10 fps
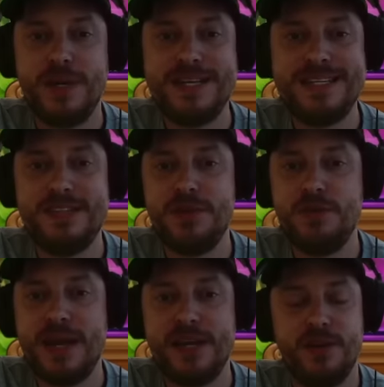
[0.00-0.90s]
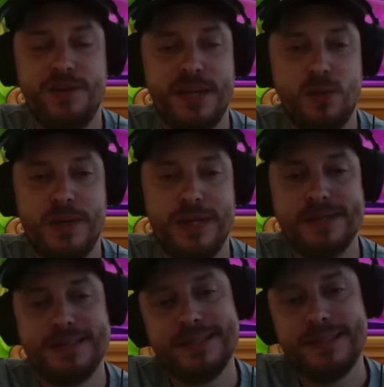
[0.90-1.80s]
twenty-three rand on that one.
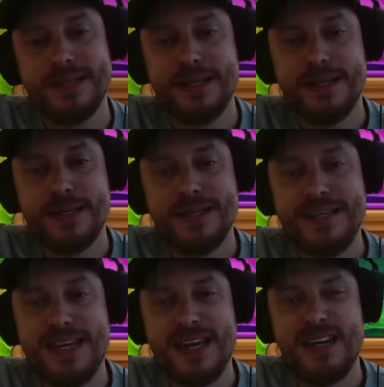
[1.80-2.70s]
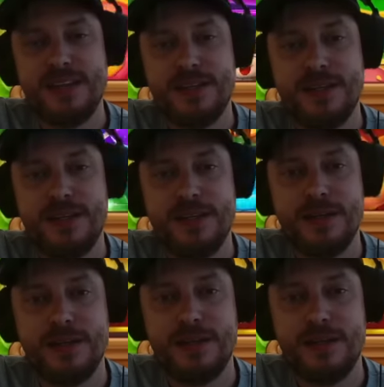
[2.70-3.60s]
Yeah.
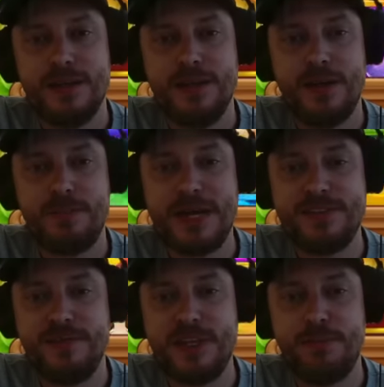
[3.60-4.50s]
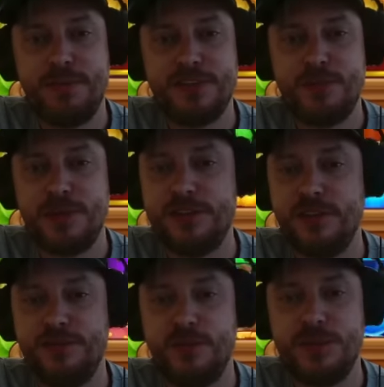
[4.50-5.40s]
Not massively impressed. We'll let
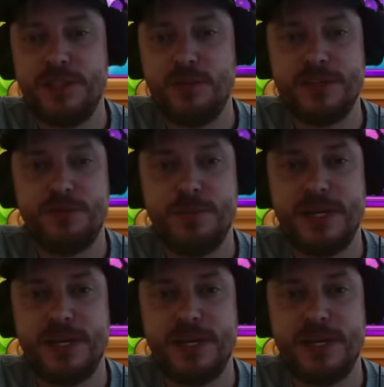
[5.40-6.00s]
those fourteen ones